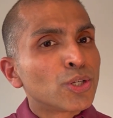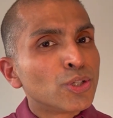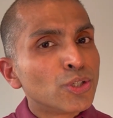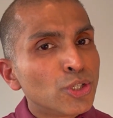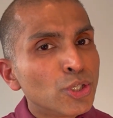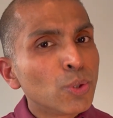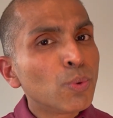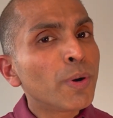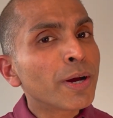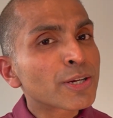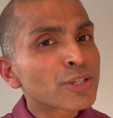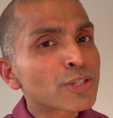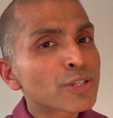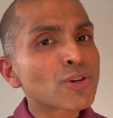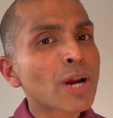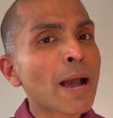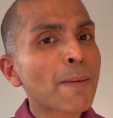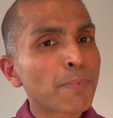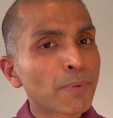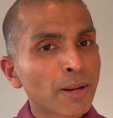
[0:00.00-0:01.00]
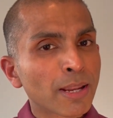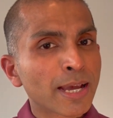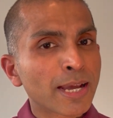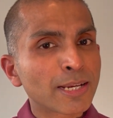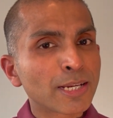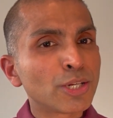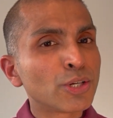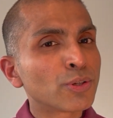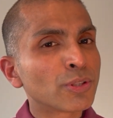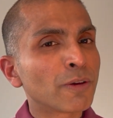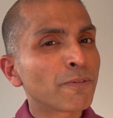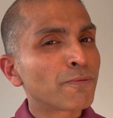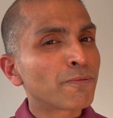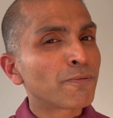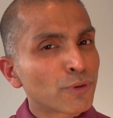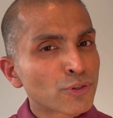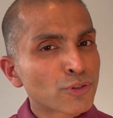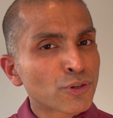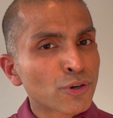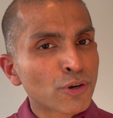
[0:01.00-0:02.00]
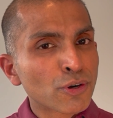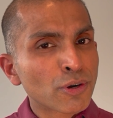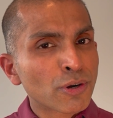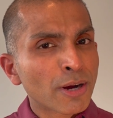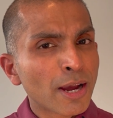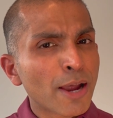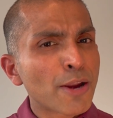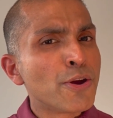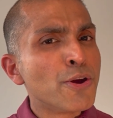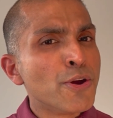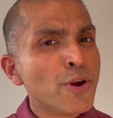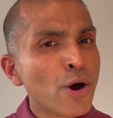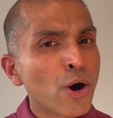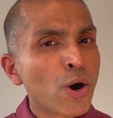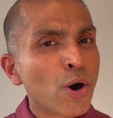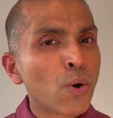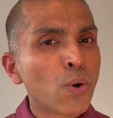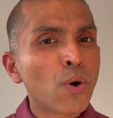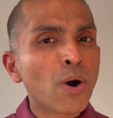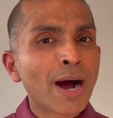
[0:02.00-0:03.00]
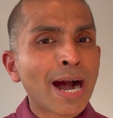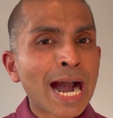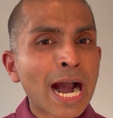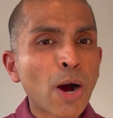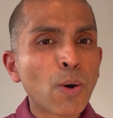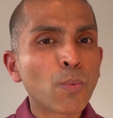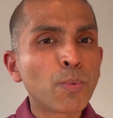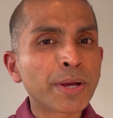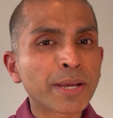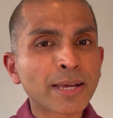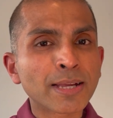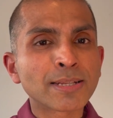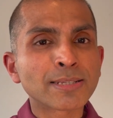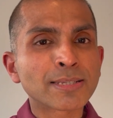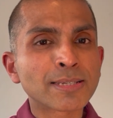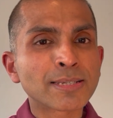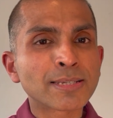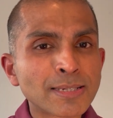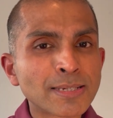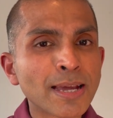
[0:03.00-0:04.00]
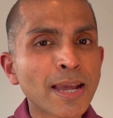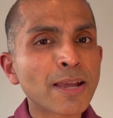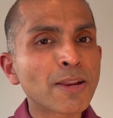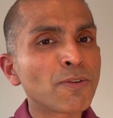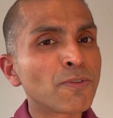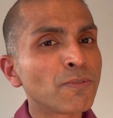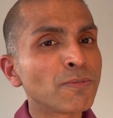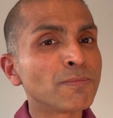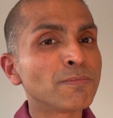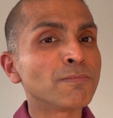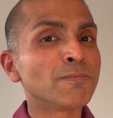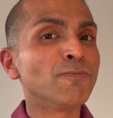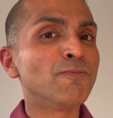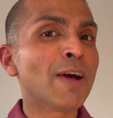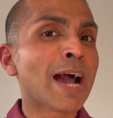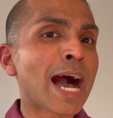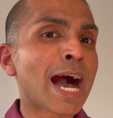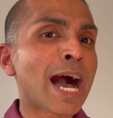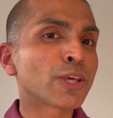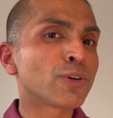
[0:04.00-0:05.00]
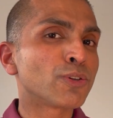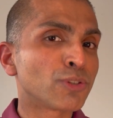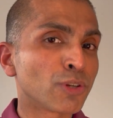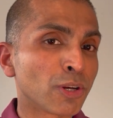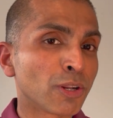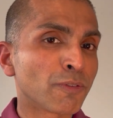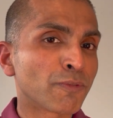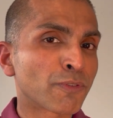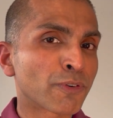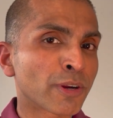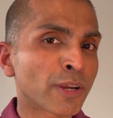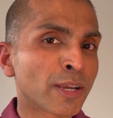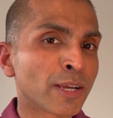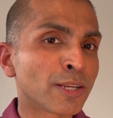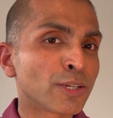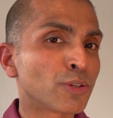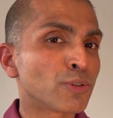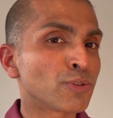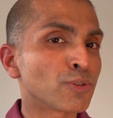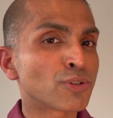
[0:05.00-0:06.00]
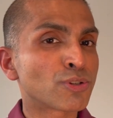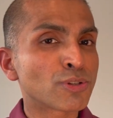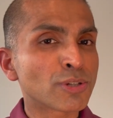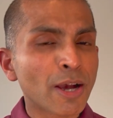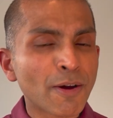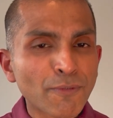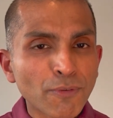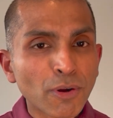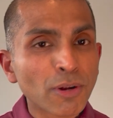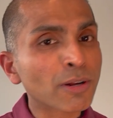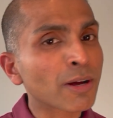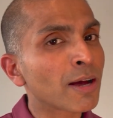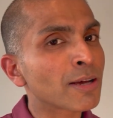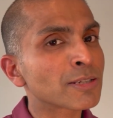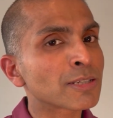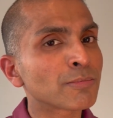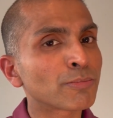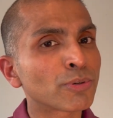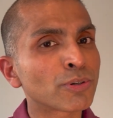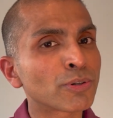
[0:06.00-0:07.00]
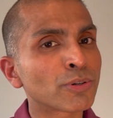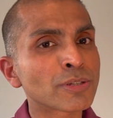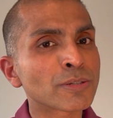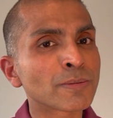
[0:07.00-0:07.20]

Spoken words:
do extrapolate into the future and know how we can sustain value delivery to several customers